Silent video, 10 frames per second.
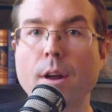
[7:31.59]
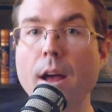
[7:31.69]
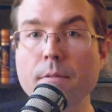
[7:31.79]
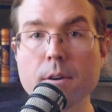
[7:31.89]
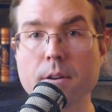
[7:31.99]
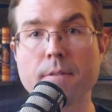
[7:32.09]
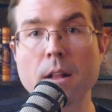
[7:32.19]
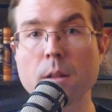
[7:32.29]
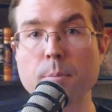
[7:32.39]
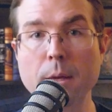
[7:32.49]

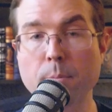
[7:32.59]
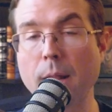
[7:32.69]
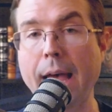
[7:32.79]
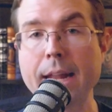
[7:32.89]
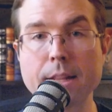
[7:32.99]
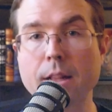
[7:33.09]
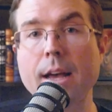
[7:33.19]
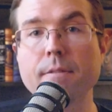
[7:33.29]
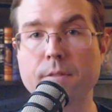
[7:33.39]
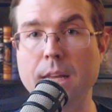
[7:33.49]
ever-developing plan and
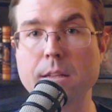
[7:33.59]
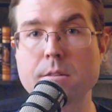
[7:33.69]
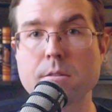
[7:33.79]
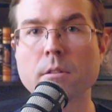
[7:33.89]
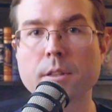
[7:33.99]
life needs.